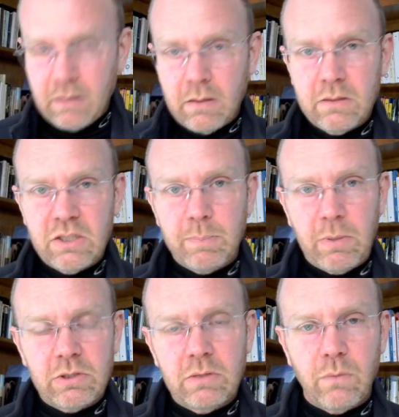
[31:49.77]

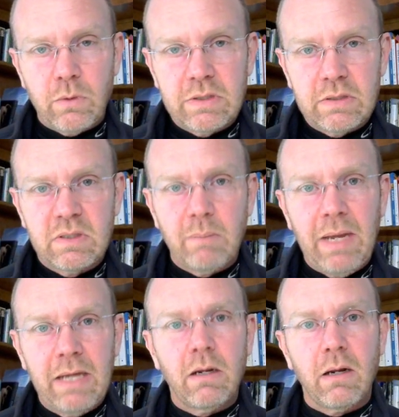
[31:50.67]
dispersion forces
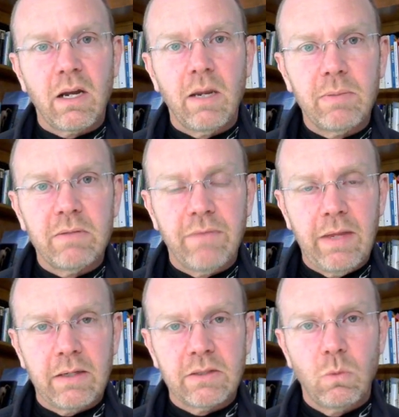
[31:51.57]
depend on a couple of
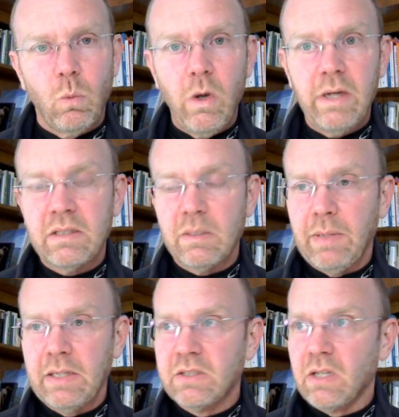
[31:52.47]
things. One, it
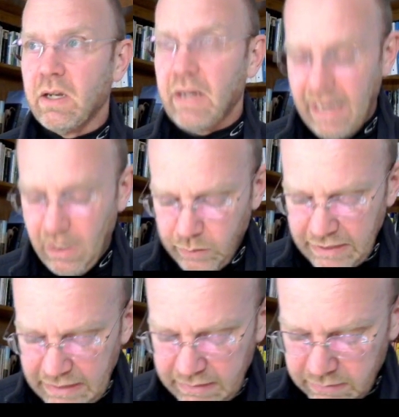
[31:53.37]
depends on how
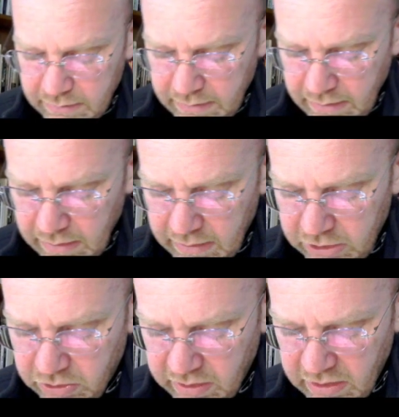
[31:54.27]
easily the
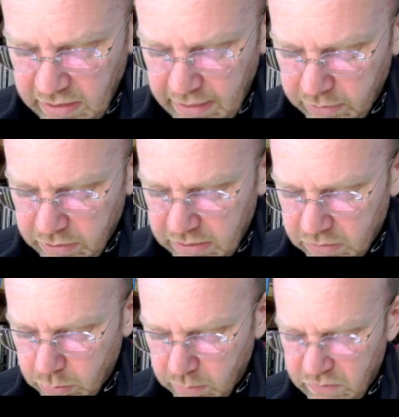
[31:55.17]
electron cloud can
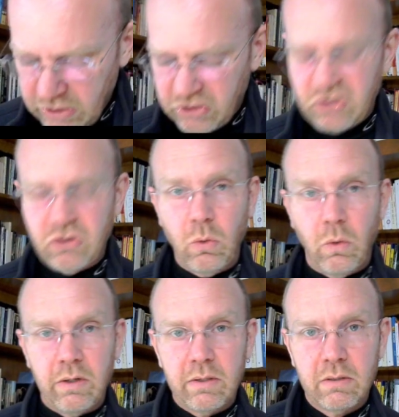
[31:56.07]
sort of
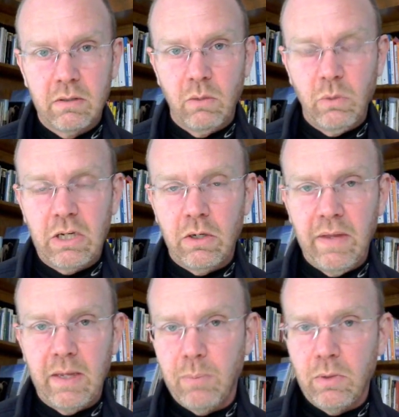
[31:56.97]
distort, and we call
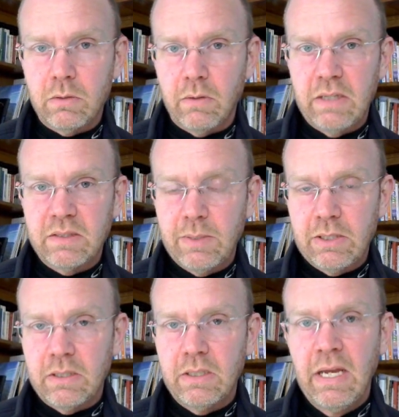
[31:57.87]
that
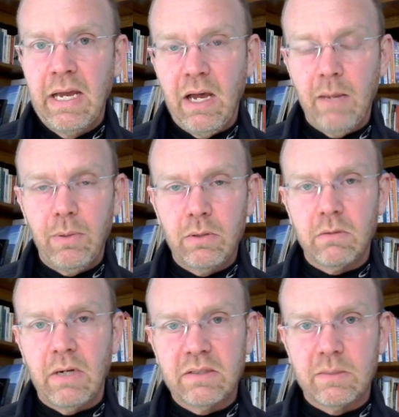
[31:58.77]
polarizability, how
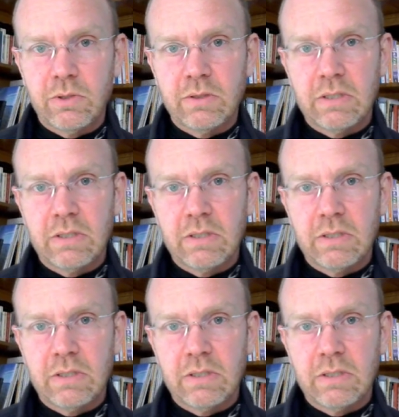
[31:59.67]
polarizable the